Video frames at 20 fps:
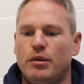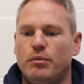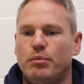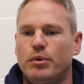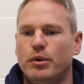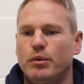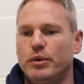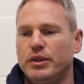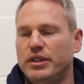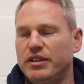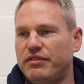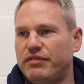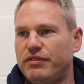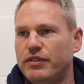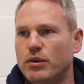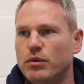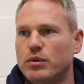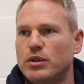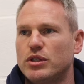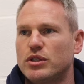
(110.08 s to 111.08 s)
but we did
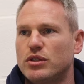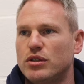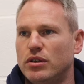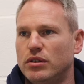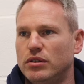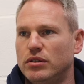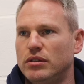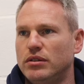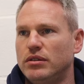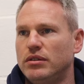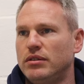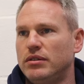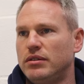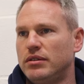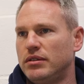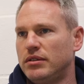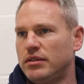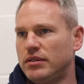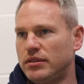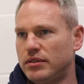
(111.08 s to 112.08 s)
focus on
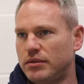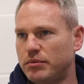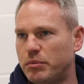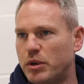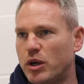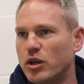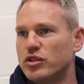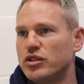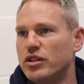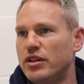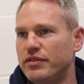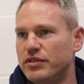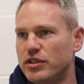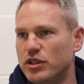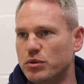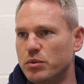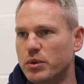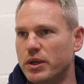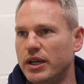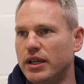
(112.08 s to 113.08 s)
positives
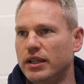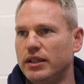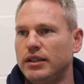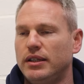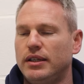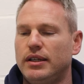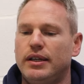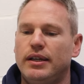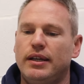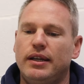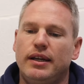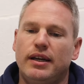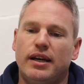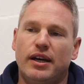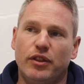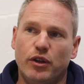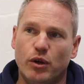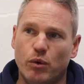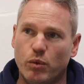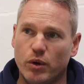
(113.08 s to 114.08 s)
as well,
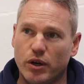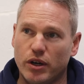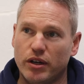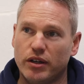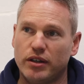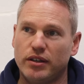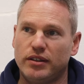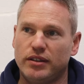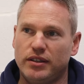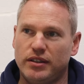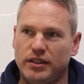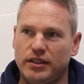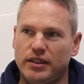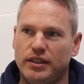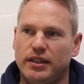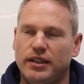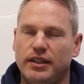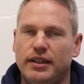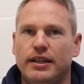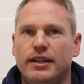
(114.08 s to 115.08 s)
and there were
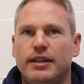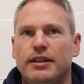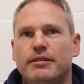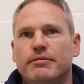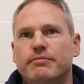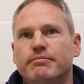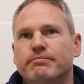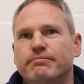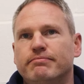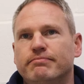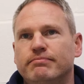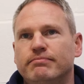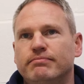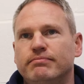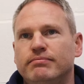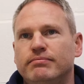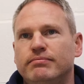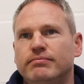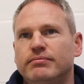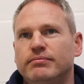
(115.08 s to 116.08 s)

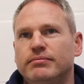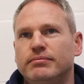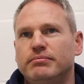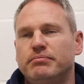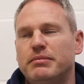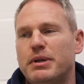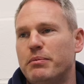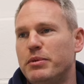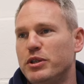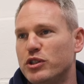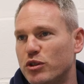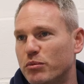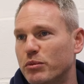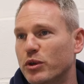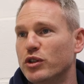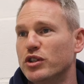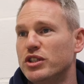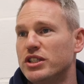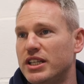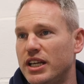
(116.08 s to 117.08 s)
um, maybe
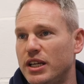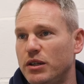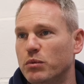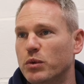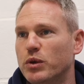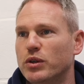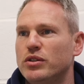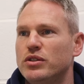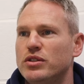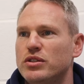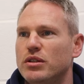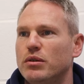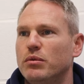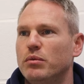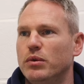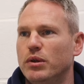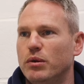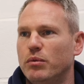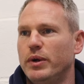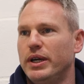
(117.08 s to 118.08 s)
someone's seen ones that,
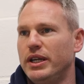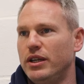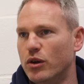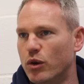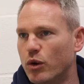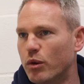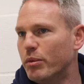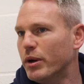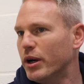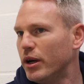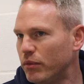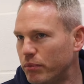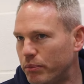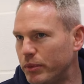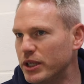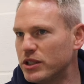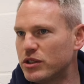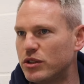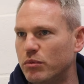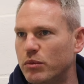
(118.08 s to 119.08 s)
that we know about
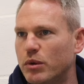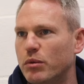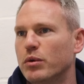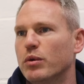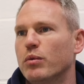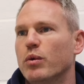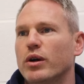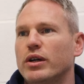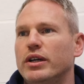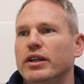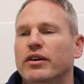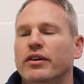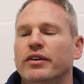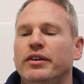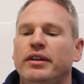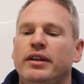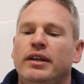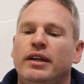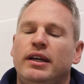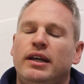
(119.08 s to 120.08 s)
based on what we're working
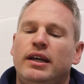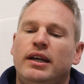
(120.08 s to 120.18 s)
on.